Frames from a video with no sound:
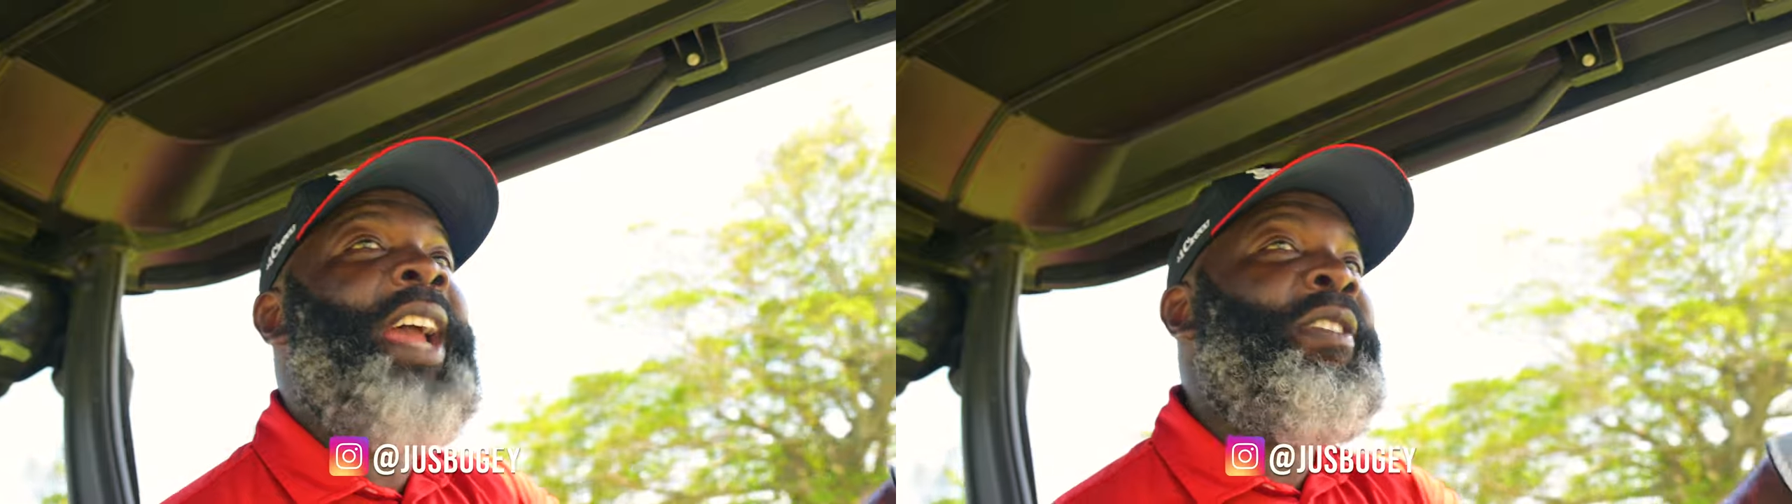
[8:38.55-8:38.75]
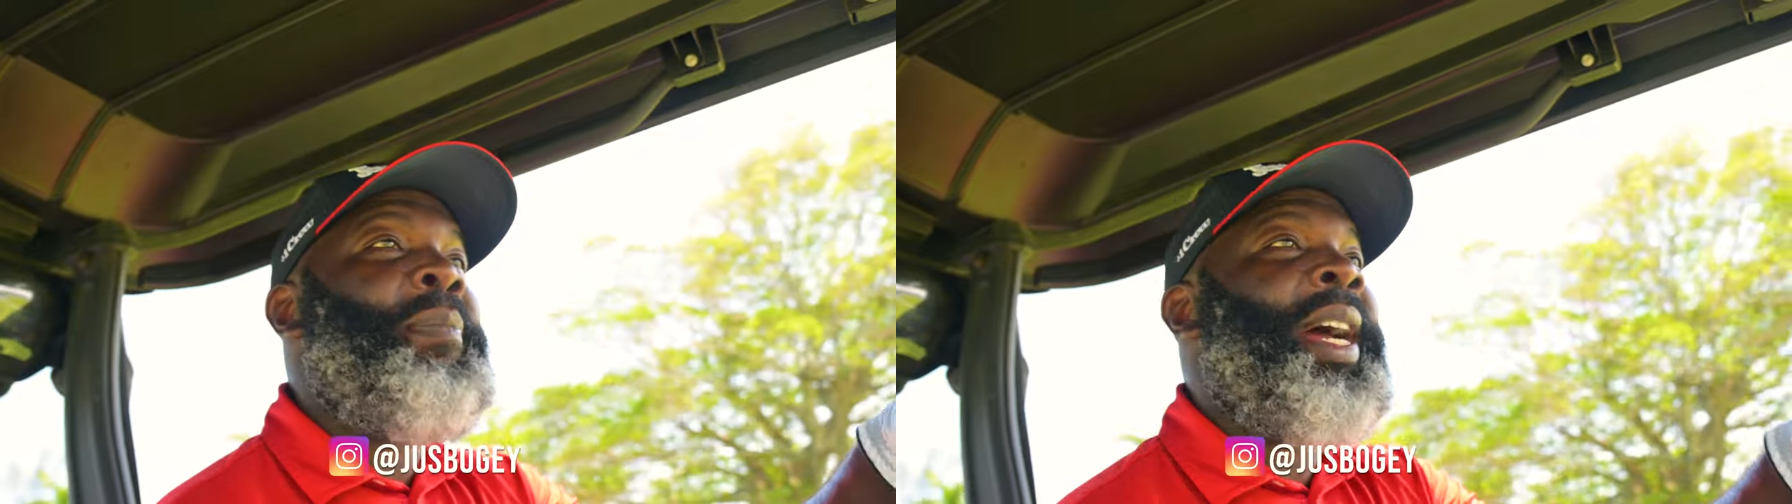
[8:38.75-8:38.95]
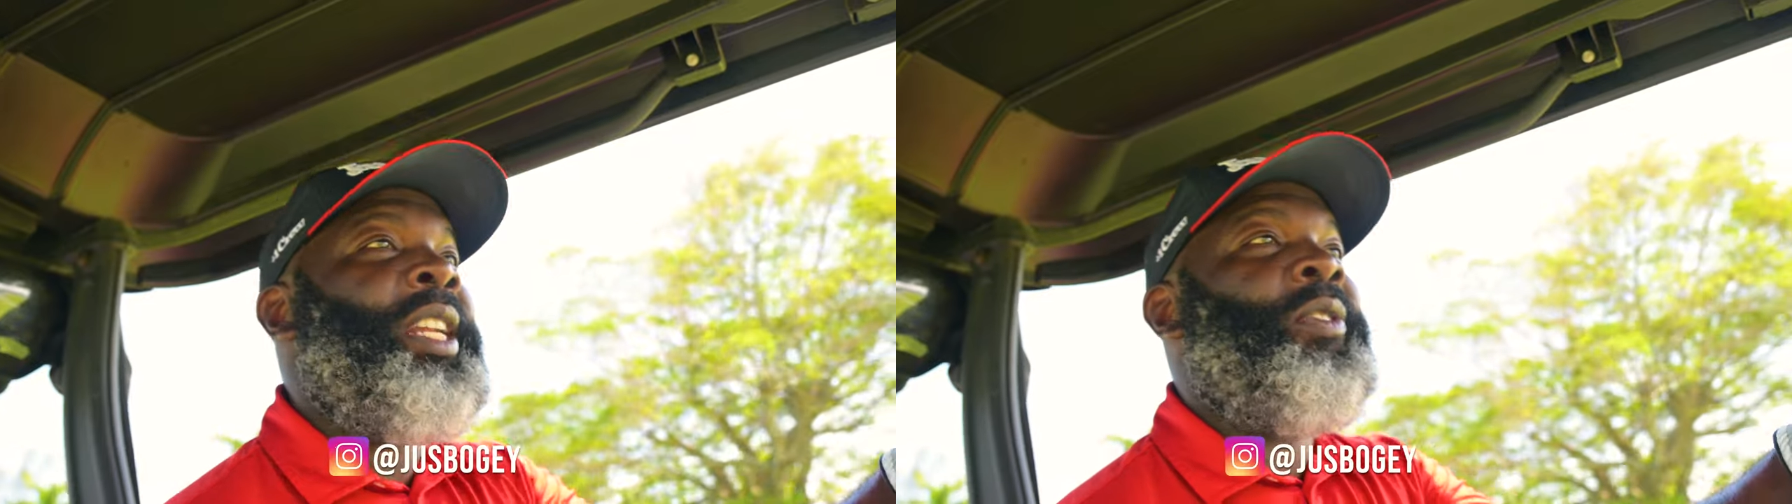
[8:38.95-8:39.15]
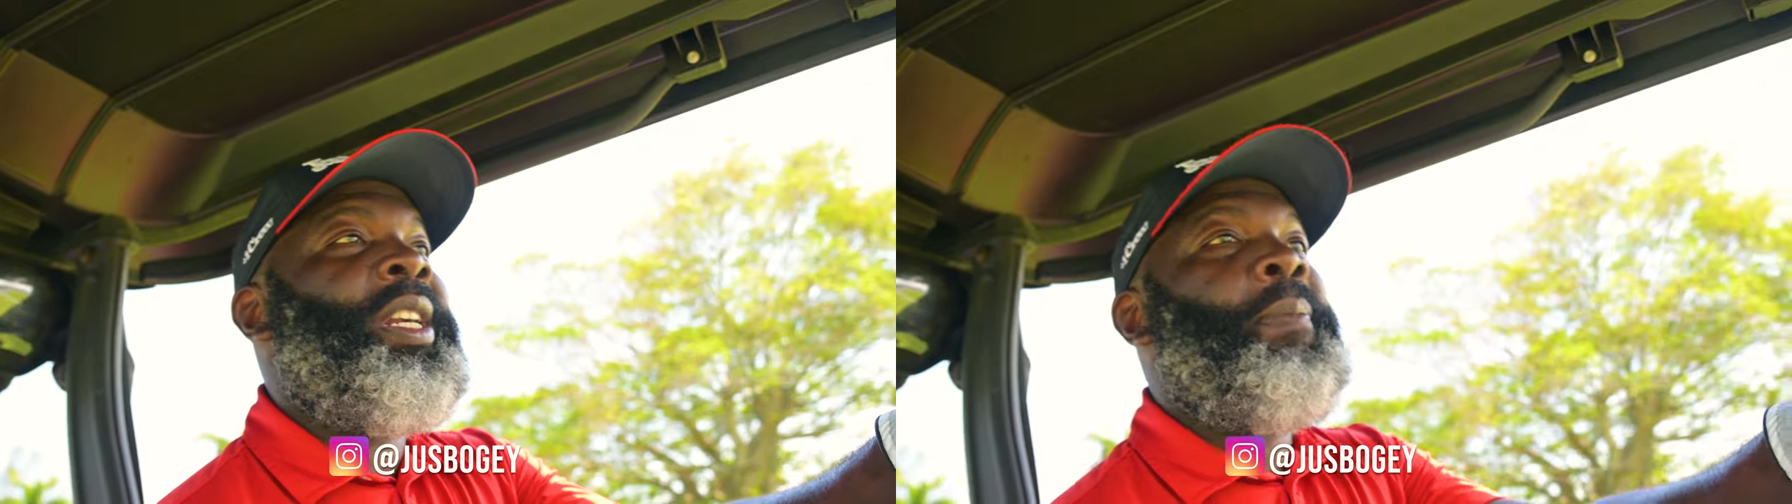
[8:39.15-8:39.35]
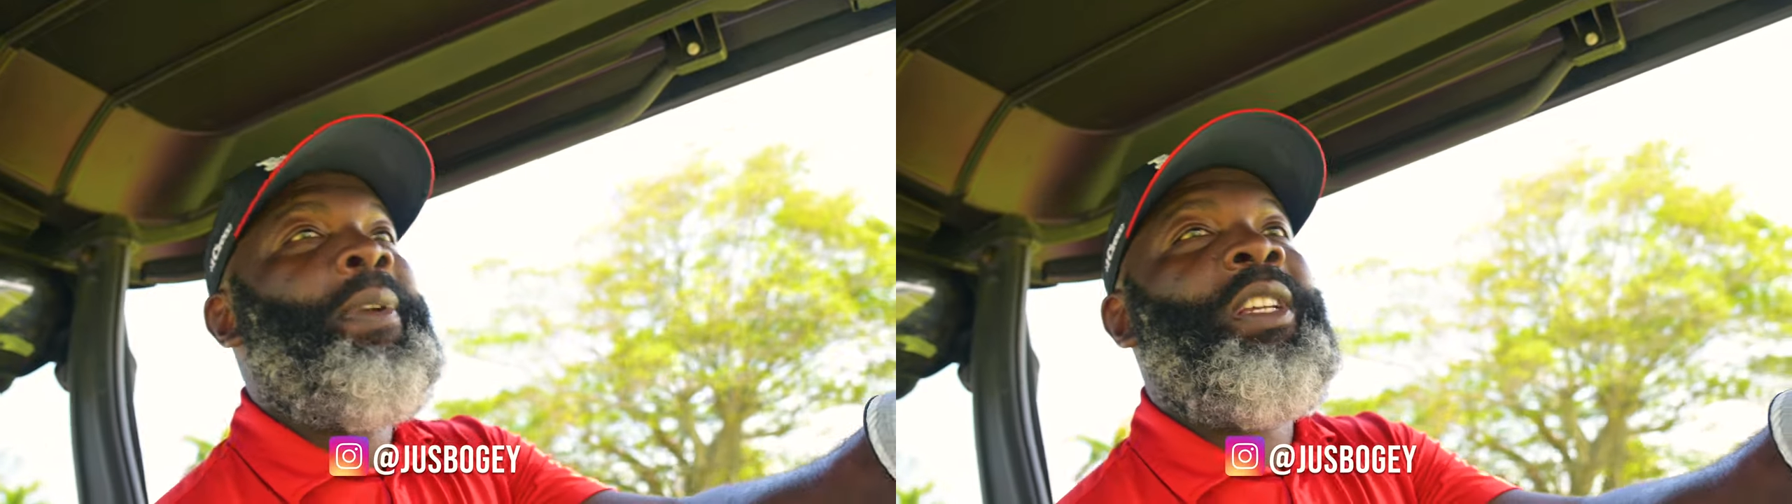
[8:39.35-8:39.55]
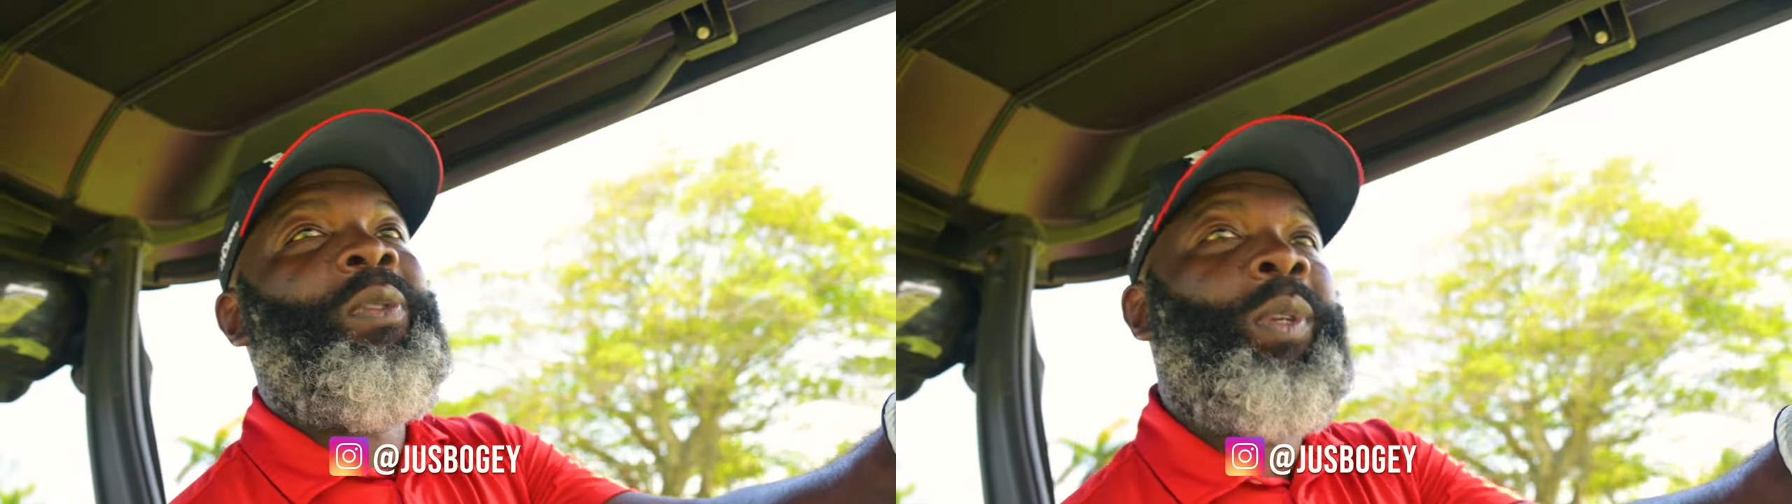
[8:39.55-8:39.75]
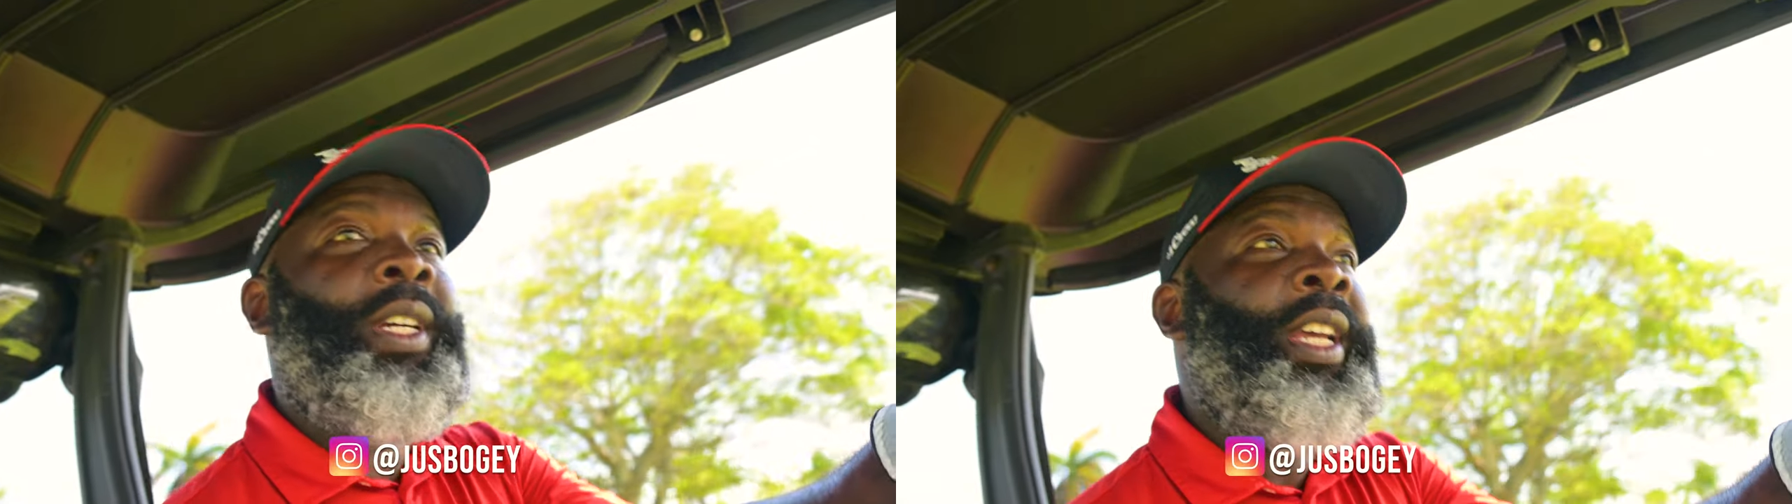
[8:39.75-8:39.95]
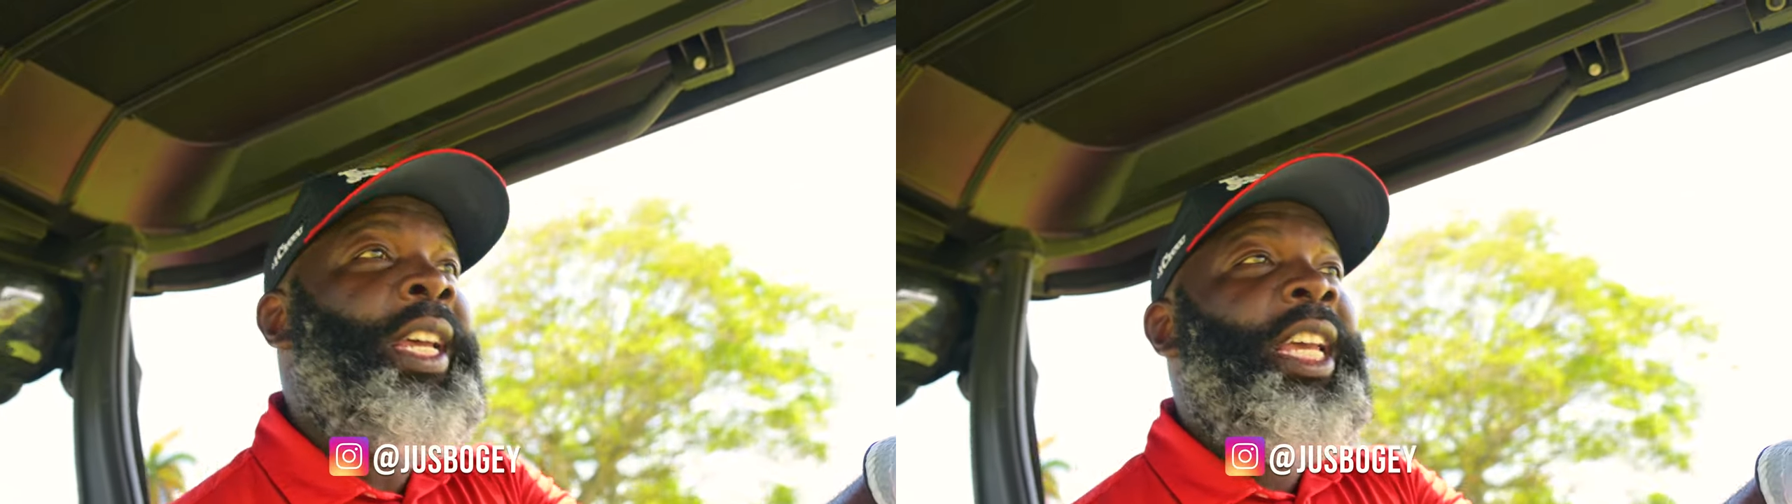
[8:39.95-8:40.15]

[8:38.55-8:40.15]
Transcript: everybody trying to plus one.